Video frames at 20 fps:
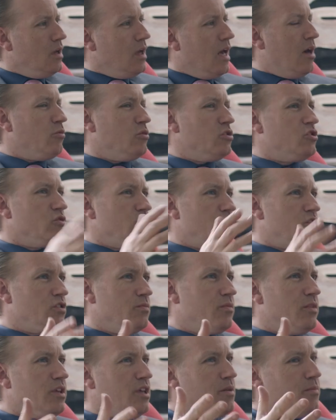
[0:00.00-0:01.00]
And was there
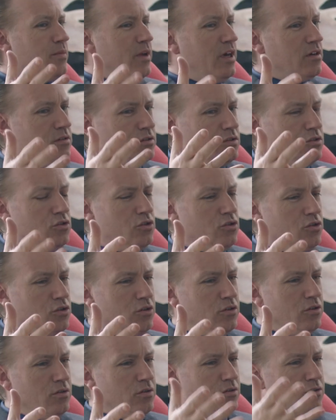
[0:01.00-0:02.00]
something about
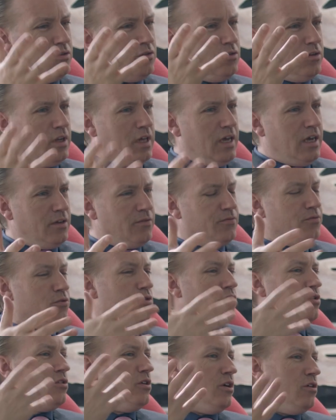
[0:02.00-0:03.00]
your your life
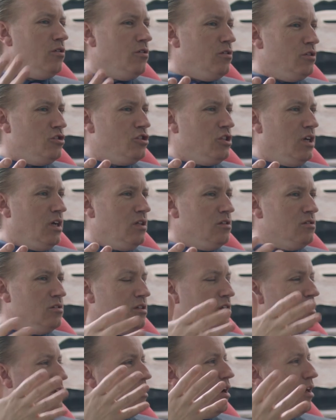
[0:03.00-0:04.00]
or your early
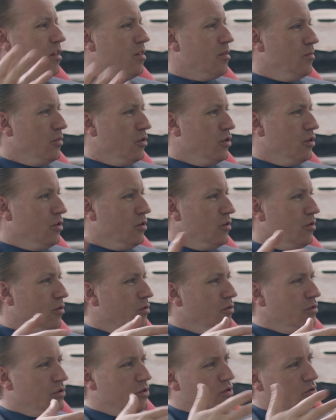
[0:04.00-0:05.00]
childhood in Gothenburg
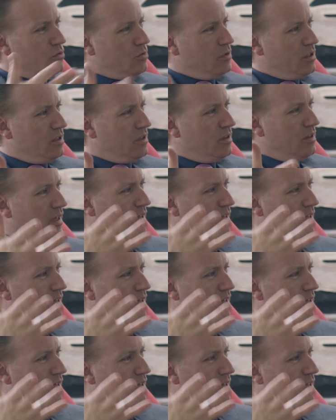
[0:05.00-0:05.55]
or in Sweden